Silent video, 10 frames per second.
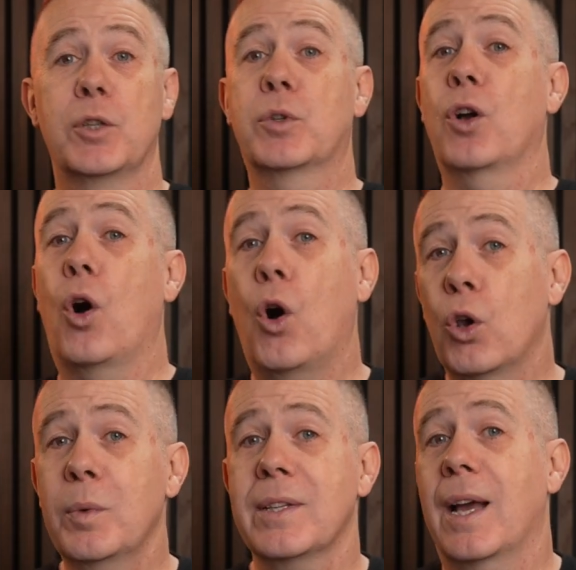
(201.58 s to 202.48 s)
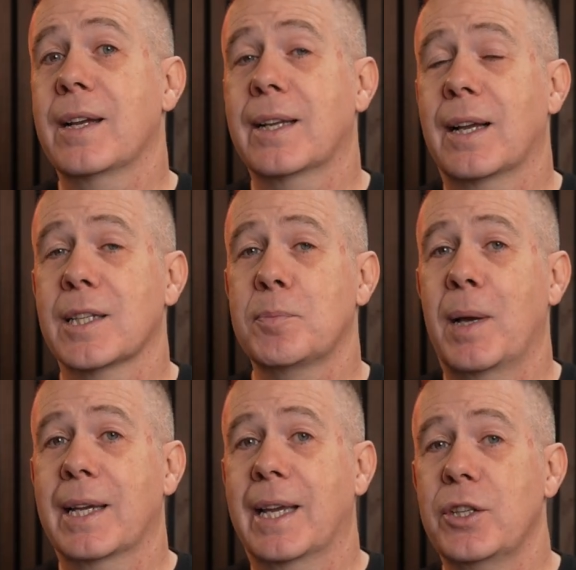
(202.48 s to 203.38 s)
You can always add colors
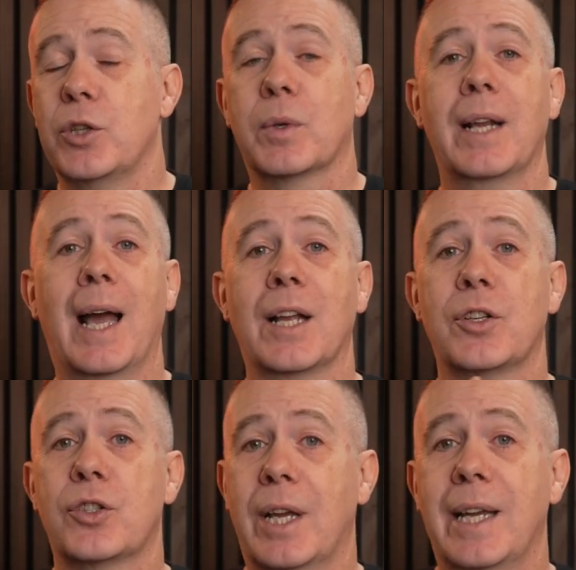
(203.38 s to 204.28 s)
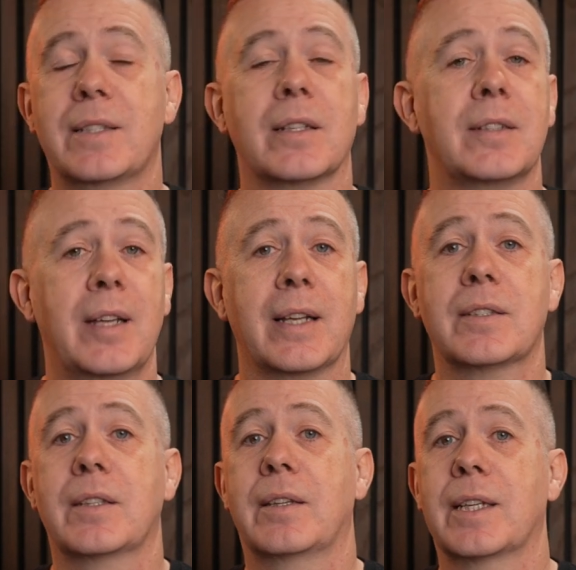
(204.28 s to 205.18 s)
back in. You can add shades and
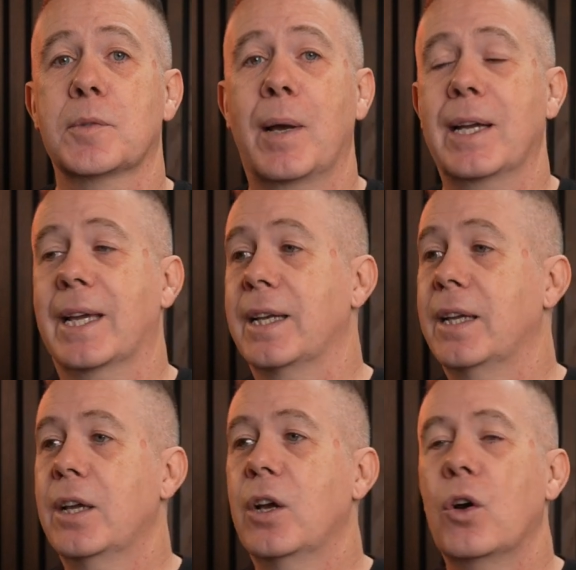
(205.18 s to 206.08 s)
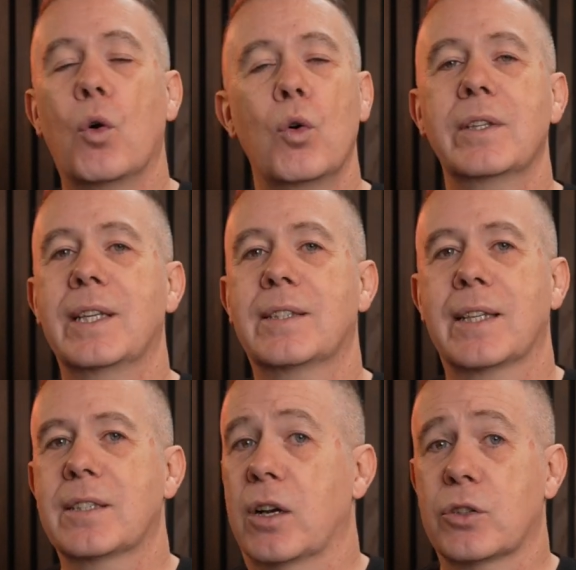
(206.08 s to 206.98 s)
tints and things back in. All these
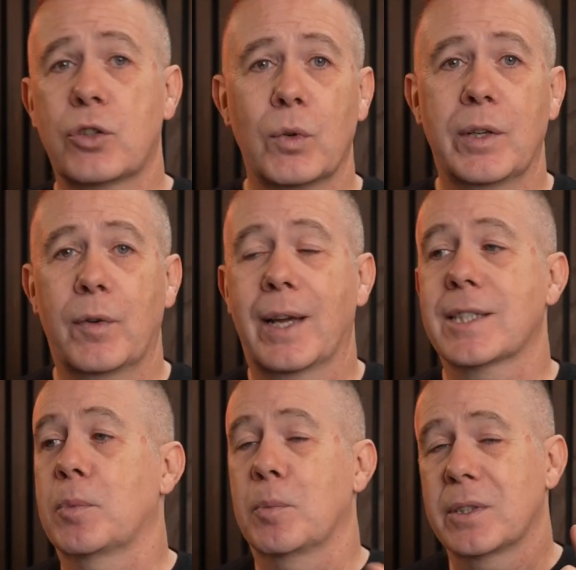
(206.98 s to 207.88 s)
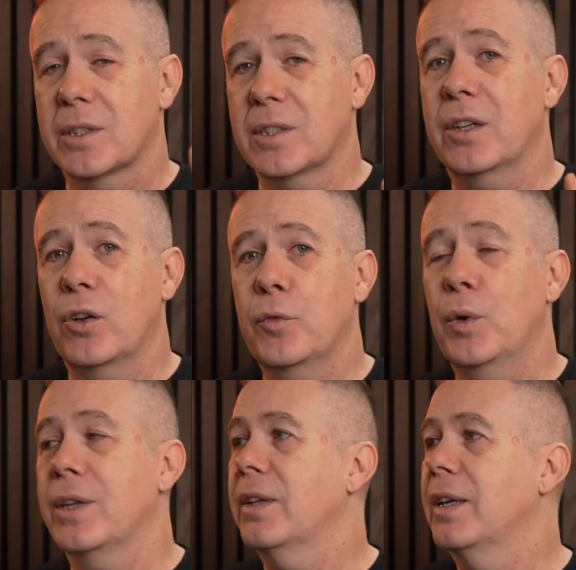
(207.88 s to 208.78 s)
things are totally flexible, but to start off
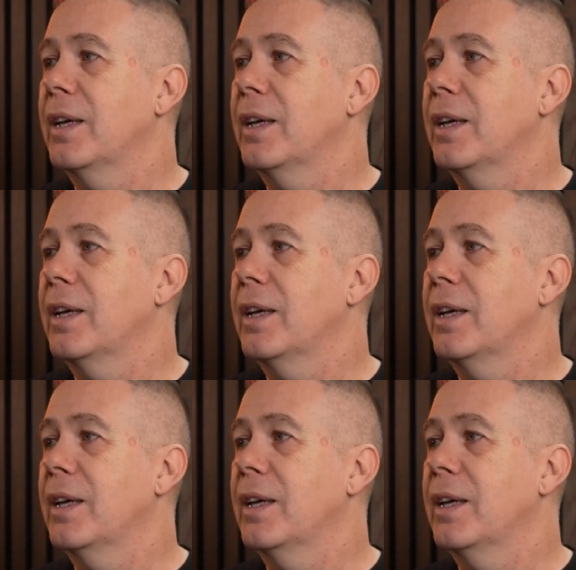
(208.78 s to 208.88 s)
with,